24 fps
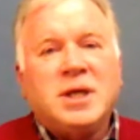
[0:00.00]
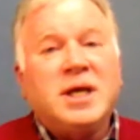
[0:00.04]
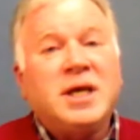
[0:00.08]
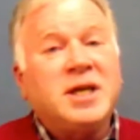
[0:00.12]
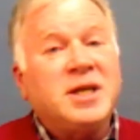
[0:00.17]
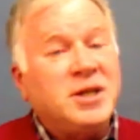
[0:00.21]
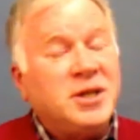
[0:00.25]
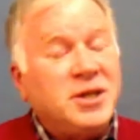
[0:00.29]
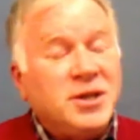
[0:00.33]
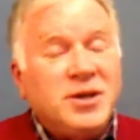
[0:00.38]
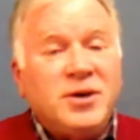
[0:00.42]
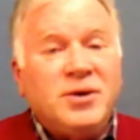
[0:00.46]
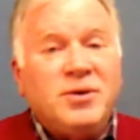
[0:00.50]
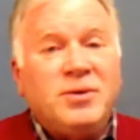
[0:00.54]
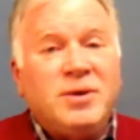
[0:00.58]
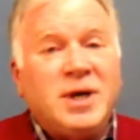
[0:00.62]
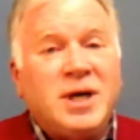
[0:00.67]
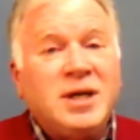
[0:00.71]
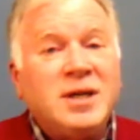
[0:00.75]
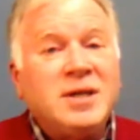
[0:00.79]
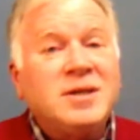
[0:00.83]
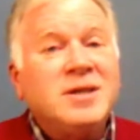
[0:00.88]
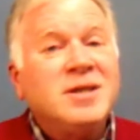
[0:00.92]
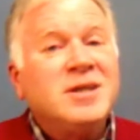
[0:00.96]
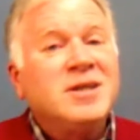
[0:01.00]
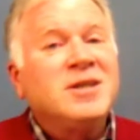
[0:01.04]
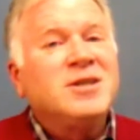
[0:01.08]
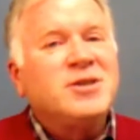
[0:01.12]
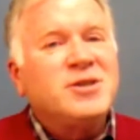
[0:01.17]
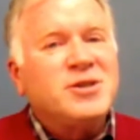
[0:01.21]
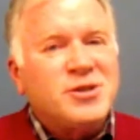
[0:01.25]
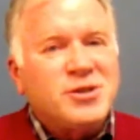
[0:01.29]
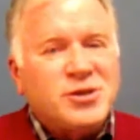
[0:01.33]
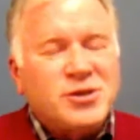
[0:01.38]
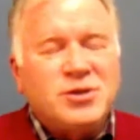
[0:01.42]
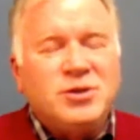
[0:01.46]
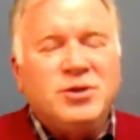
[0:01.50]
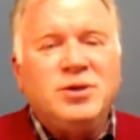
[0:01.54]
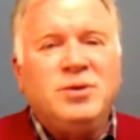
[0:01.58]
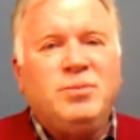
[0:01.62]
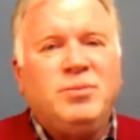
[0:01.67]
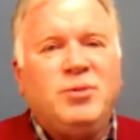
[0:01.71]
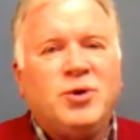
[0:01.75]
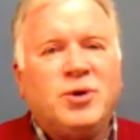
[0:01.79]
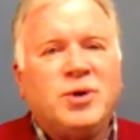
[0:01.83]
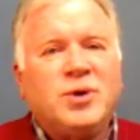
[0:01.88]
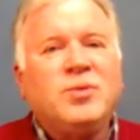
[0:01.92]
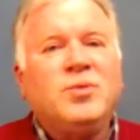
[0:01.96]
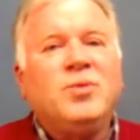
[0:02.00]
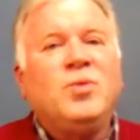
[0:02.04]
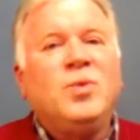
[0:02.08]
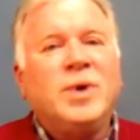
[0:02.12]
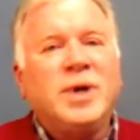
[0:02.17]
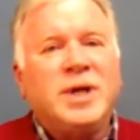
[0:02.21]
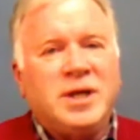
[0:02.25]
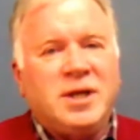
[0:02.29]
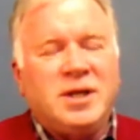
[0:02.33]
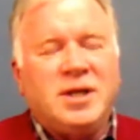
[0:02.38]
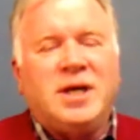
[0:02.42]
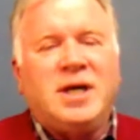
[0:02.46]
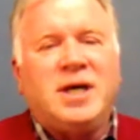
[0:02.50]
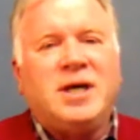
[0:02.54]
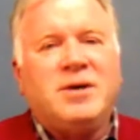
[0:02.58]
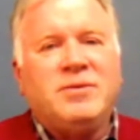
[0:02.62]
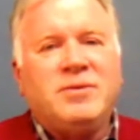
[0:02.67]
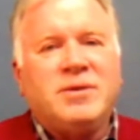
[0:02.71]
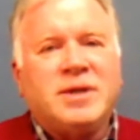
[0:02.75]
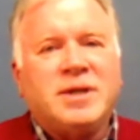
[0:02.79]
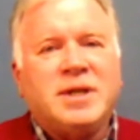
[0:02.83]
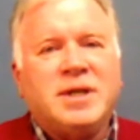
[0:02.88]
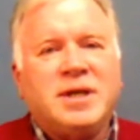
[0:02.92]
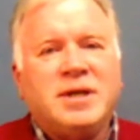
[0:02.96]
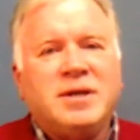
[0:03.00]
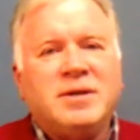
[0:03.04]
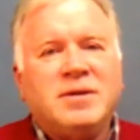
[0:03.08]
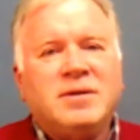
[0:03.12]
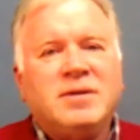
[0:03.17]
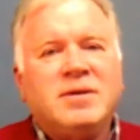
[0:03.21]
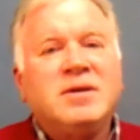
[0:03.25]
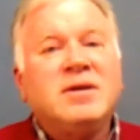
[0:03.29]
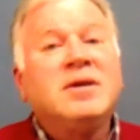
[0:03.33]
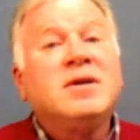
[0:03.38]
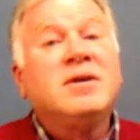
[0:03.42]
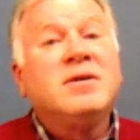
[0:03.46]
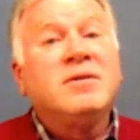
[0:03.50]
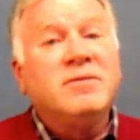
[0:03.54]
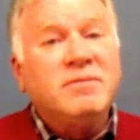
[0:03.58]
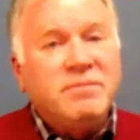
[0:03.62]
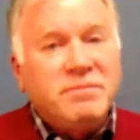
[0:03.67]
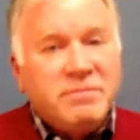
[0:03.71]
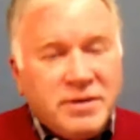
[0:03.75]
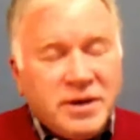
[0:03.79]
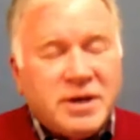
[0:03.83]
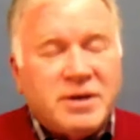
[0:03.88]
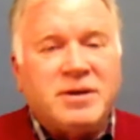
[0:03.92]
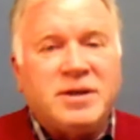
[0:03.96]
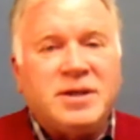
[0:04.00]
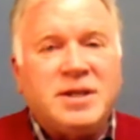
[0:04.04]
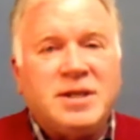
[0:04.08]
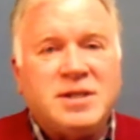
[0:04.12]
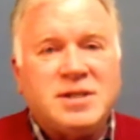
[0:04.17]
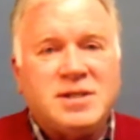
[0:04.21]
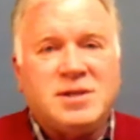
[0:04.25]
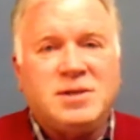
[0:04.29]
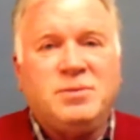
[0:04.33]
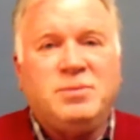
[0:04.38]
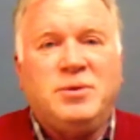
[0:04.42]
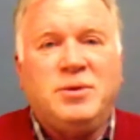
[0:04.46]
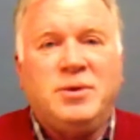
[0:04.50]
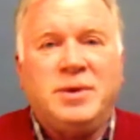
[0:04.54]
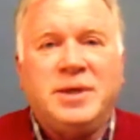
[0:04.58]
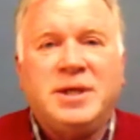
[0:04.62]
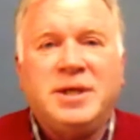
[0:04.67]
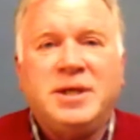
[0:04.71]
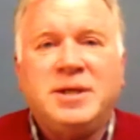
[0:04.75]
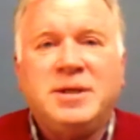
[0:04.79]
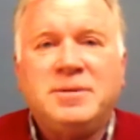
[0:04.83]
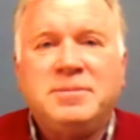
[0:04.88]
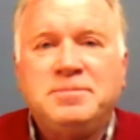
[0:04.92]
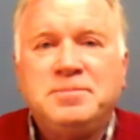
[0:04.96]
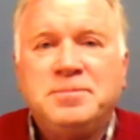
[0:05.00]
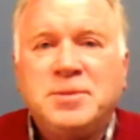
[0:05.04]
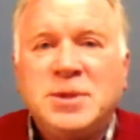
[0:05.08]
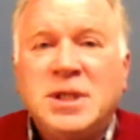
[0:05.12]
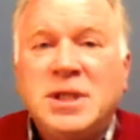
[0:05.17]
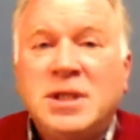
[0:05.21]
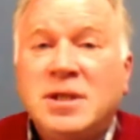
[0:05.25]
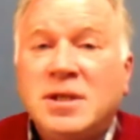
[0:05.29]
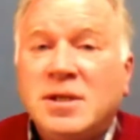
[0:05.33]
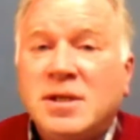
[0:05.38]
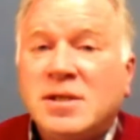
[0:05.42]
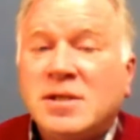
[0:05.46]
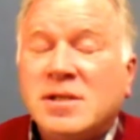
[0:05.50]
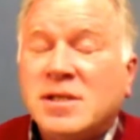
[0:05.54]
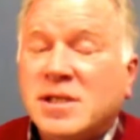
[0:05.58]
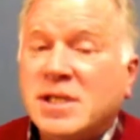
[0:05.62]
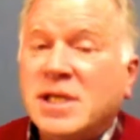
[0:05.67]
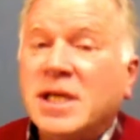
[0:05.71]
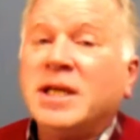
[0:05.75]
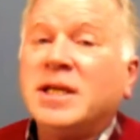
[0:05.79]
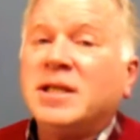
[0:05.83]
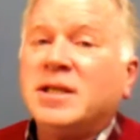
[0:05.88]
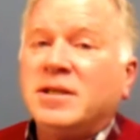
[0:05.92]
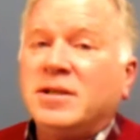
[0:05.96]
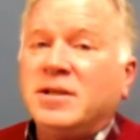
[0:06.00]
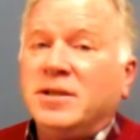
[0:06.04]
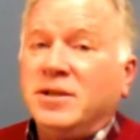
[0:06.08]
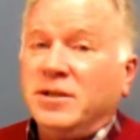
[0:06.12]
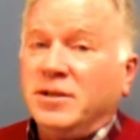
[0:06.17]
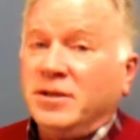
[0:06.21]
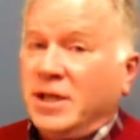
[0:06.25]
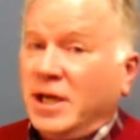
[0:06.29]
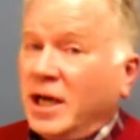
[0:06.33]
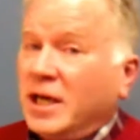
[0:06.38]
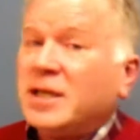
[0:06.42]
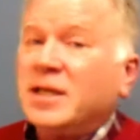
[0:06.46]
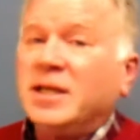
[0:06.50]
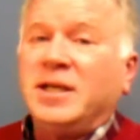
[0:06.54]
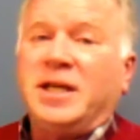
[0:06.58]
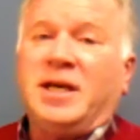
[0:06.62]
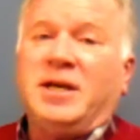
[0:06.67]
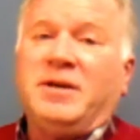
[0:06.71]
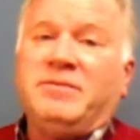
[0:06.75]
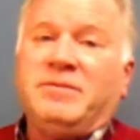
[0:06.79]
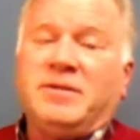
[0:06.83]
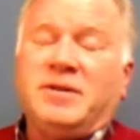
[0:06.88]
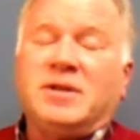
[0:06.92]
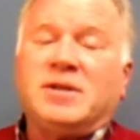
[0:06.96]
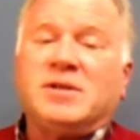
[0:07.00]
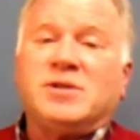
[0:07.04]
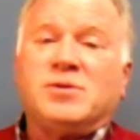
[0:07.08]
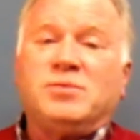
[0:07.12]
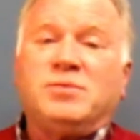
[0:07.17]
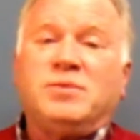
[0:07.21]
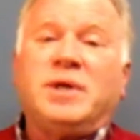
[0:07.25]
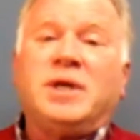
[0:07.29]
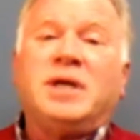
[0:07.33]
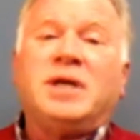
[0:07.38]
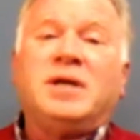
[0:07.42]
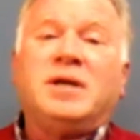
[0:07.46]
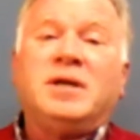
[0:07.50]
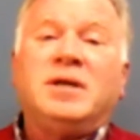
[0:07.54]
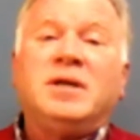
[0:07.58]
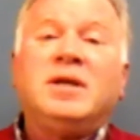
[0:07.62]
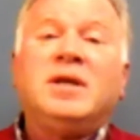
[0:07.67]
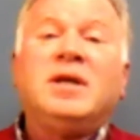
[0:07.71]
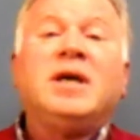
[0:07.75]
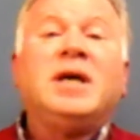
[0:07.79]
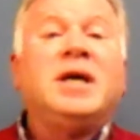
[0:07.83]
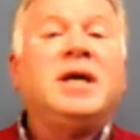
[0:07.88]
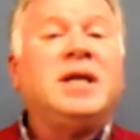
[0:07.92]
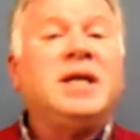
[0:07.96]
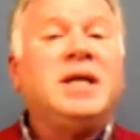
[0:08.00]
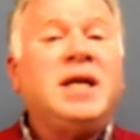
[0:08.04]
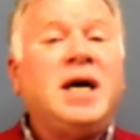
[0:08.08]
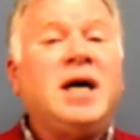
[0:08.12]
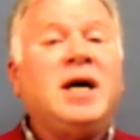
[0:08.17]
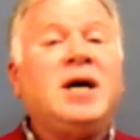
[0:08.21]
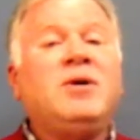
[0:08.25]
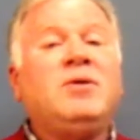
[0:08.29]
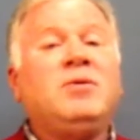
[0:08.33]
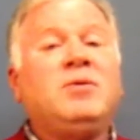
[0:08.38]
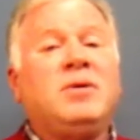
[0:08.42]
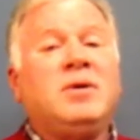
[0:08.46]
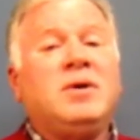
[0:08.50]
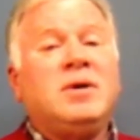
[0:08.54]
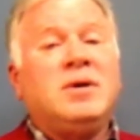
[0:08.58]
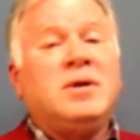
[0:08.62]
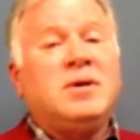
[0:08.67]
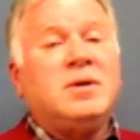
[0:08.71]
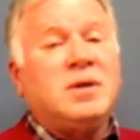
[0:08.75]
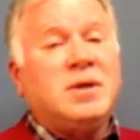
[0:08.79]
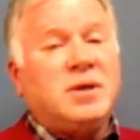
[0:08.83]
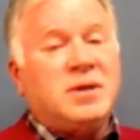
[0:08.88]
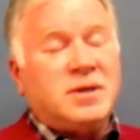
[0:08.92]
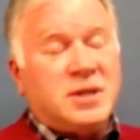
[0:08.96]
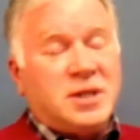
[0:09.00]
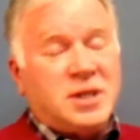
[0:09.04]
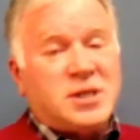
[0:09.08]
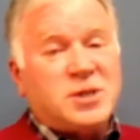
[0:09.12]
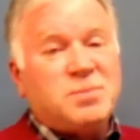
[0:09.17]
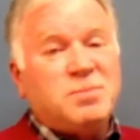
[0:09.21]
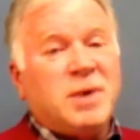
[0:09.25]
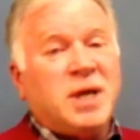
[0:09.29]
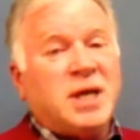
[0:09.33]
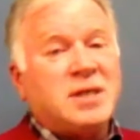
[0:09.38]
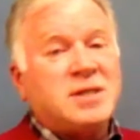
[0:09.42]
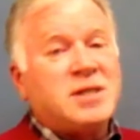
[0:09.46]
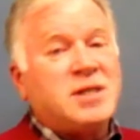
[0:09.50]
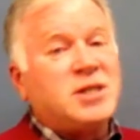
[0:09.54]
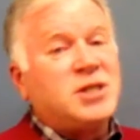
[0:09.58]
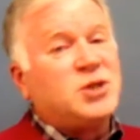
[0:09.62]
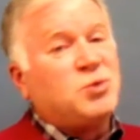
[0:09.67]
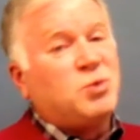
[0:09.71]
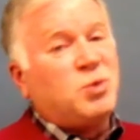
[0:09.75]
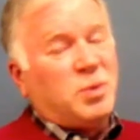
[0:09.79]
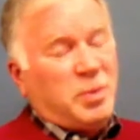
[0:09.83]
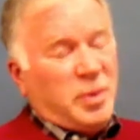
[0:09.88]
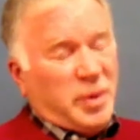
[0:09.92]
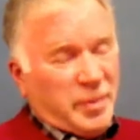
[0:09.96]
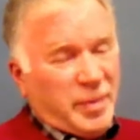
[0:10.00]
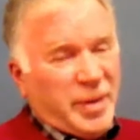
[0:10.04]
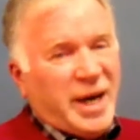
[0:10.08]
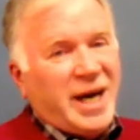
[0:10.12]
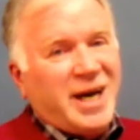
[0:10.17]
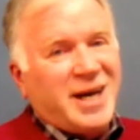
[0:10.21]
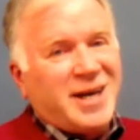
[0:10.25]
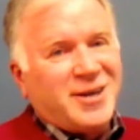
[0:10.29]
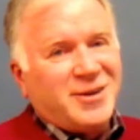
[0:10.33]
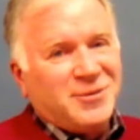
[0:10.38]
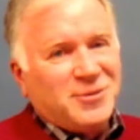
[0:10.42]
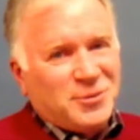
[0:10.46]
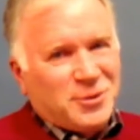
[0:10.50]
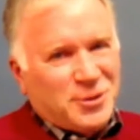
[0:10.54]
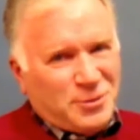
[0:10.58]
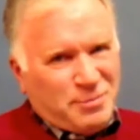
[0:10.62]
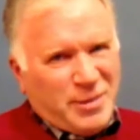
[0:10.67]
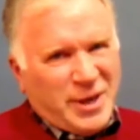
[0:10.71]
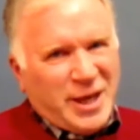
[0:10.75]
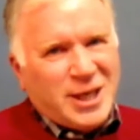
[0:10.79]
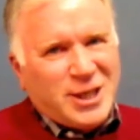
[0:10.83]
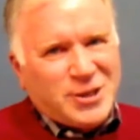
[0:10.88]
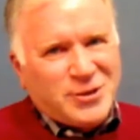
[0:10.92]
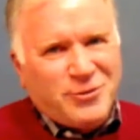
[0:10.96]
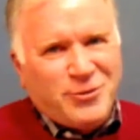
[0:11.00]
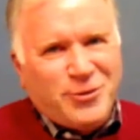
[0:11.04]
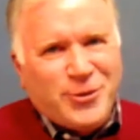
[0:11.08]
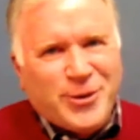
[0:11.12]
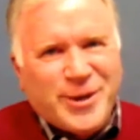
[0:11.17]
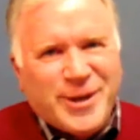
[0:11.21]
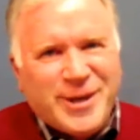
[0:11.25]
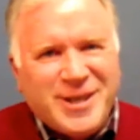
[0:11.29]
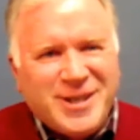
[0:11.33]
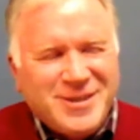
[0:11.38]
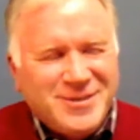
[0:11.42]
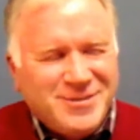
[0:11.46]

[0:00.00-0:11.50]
And you know what? The school board went along with it. Very disappointed. Senate, you got an F this week. And now this message will be back with page 4.